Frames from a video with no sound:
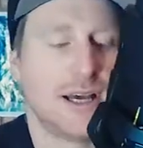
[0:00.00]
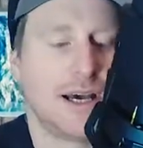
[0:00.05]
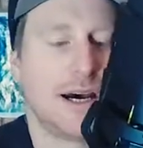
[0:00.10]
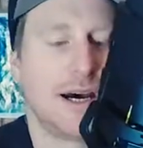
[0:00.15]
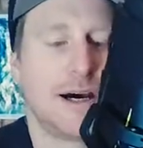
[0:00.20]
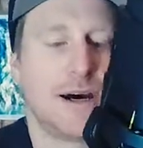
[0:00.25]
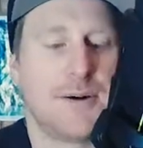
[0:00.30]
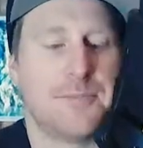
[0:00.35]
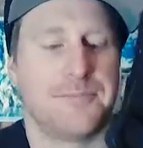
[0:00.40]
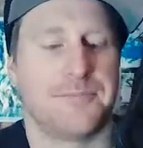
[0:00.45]

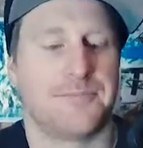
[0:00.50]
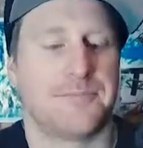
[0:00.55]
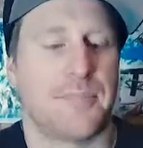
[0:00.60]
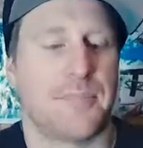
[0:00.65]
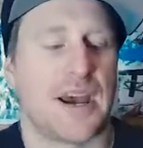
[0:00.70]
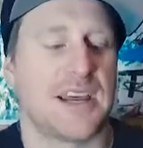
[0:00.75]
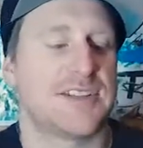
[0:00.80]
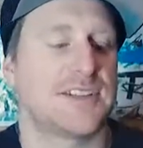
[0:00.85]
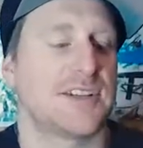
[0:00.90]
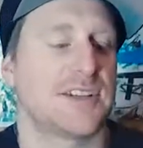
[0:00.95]
Um,
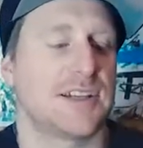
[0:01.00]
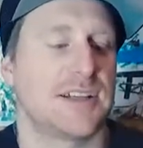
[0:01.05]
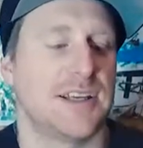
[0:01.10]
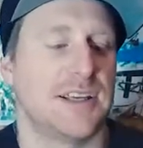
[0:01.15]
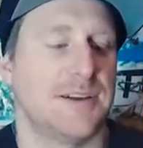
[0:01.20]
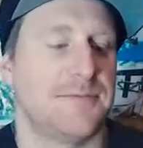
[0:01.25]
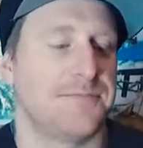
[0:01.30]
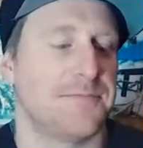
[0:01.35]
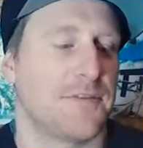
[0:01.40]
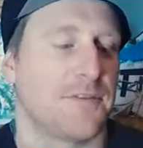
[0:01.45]

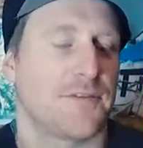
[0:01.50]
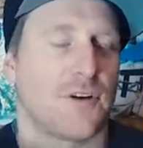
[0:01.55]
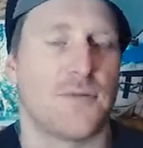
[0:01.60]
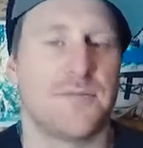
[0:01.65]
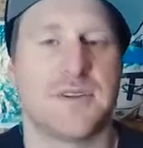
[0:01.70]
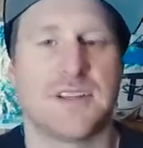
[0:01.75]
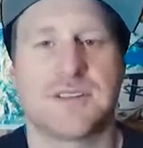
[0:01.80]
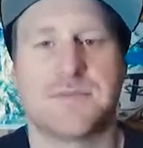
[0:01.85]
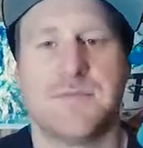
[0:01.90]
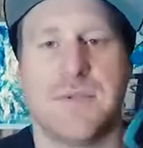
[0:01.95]
basically, from
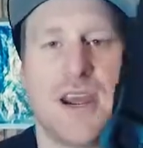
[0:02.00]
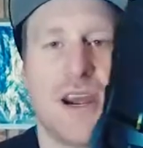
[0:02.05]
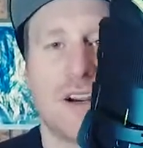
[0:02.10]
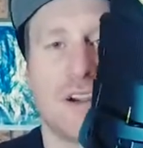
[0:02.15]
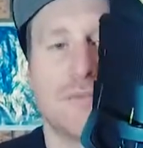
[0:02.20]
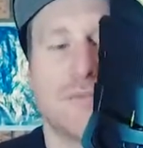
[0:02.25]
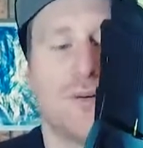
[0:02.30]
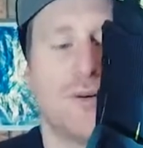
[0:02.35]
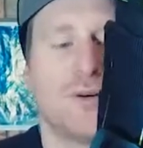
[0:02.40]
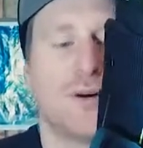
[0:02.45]
this
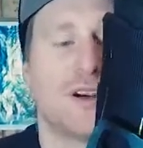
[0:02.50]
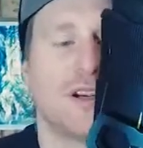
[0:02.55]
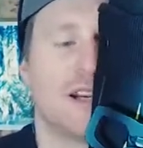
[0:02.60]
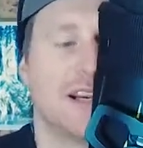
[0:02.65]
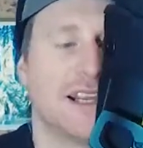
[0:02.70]
mounting point,